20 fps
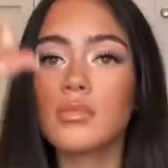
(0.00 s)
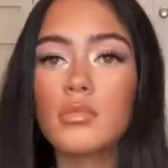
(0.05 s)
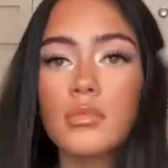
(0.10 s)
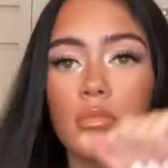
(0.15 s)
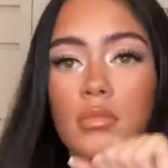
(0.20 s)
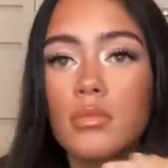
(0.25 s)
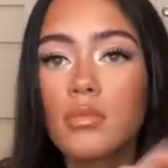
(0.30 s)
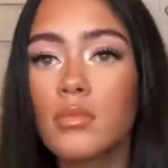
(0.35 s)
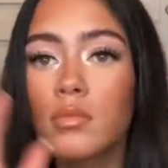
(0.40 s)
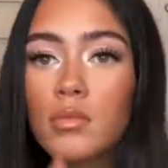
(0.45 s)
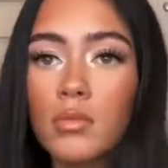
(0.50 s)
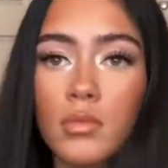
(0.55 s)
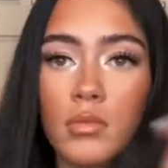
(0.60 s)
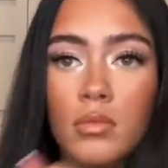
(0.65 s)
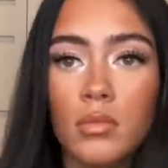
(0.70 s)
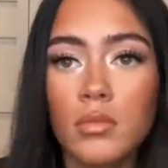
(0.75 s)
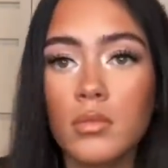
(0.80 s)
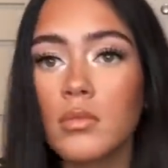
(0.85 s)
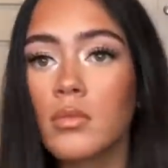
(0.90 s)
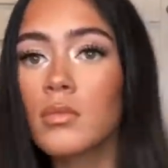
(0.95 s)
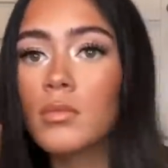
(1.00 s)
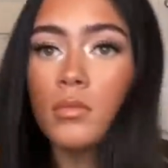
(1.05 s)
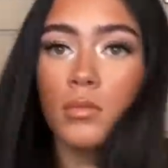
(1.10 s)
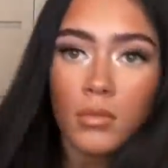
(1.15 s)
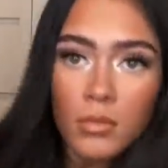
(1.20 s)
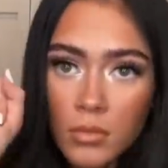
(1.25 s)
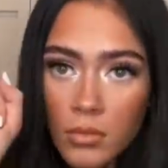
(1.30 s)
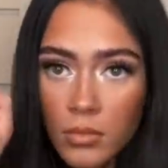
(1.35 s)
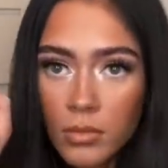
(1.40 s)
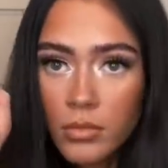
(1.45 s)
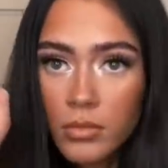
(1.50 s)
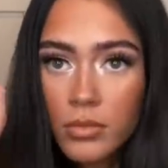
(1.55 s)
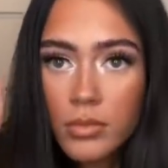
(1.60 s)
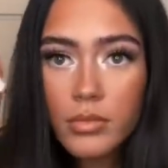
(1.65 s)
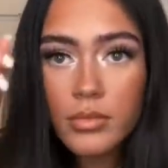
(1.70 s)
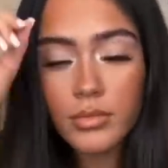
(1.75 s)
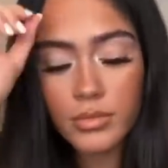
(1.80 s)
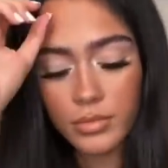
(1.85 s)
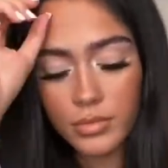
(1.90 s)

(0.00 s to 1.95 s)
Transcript: (silence)